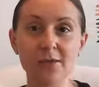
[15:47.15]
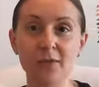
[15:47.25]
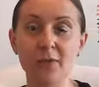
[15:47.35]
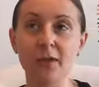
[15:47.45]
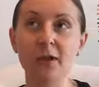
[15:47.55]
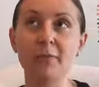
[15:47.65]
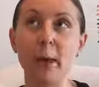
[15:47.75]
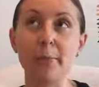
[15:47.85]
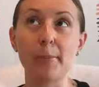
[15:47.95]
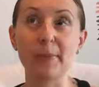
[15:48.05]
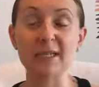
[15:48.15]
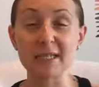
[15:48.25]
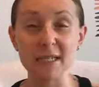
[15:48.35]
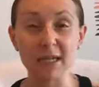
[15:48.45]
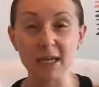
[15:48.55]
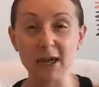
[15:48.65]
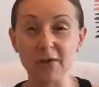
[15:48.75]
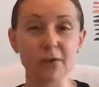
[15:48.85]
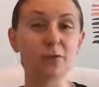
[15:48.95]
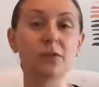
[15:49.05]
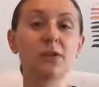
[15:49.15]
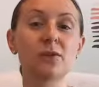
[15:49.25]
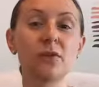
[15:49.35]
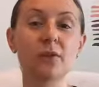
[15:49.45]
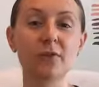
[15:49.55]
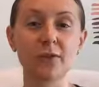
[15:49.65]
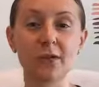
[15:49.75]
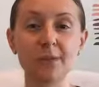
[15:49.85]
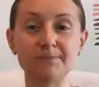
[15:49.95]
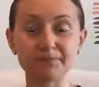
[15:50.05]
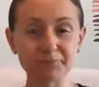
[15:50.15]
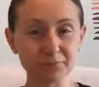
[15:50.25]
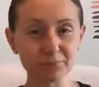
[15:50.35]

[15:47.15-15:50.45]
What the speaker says: So if you think of peppermint tea and how that's really soothing for the